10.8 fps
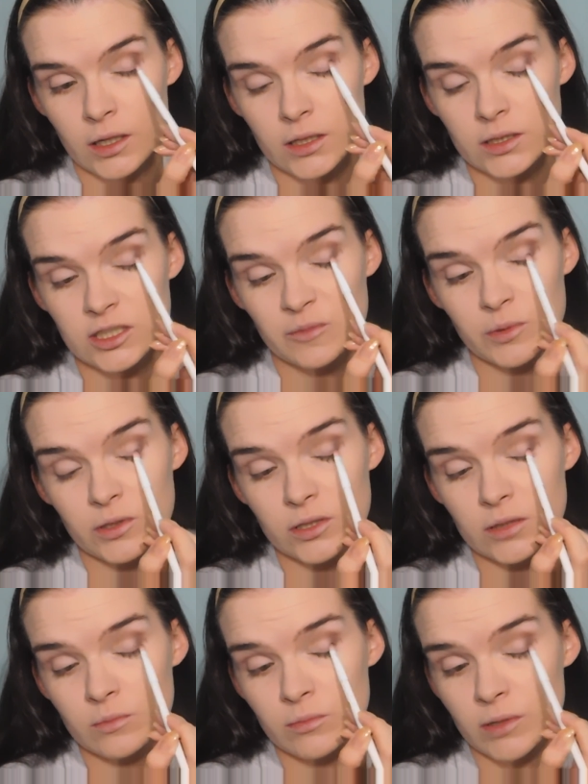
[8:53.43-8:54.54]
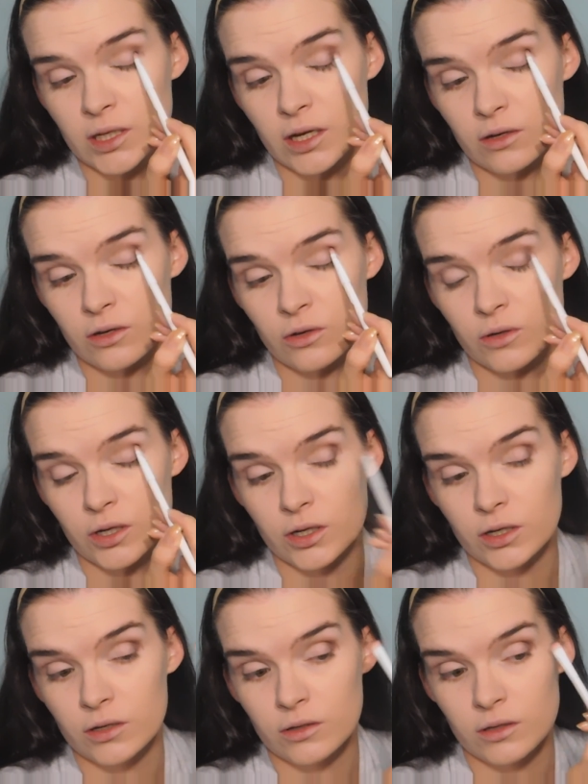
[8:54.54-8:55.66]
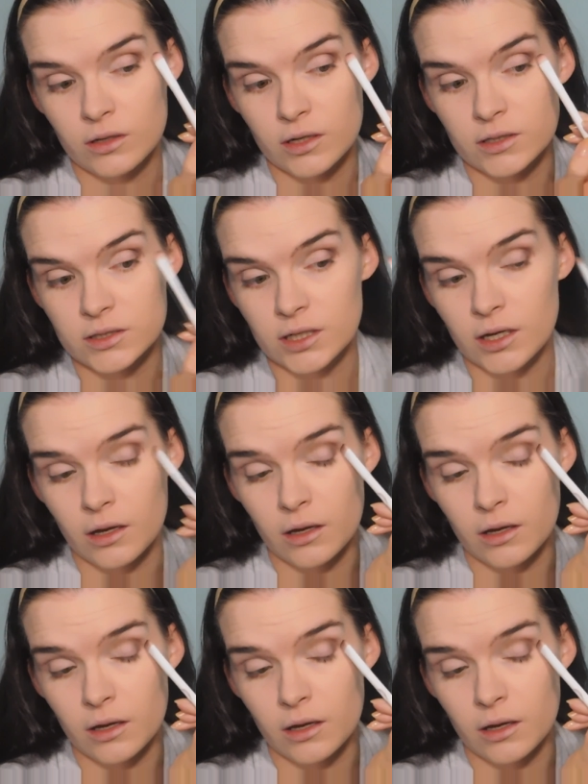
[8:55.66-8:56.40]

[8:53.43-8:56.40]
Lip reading: And just build up my outer corner. You kind of see